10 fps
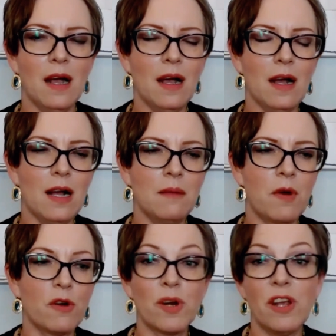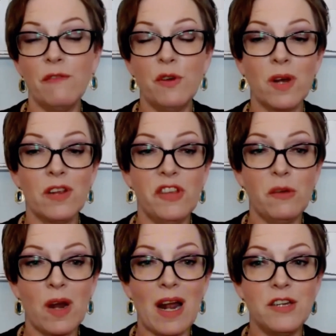if you want to see
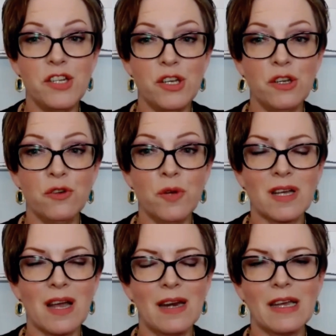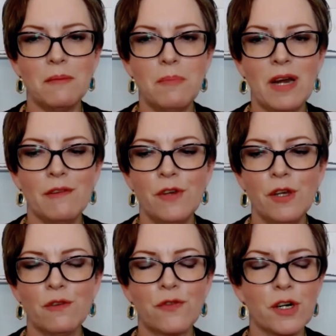what I do and kind of get a better
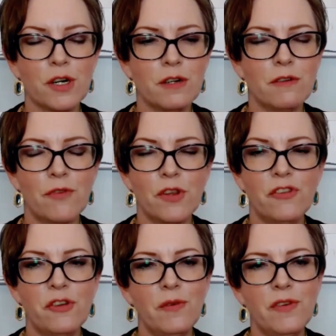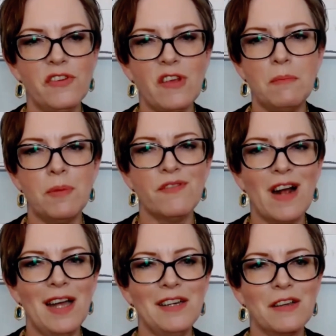feel for the services I
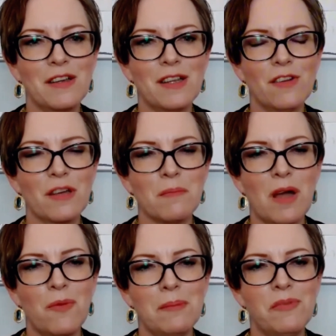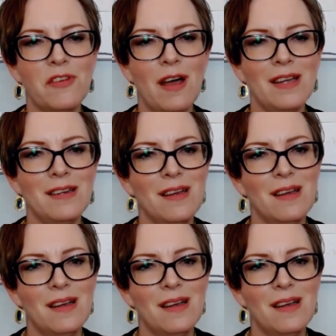provide, you can look at my website,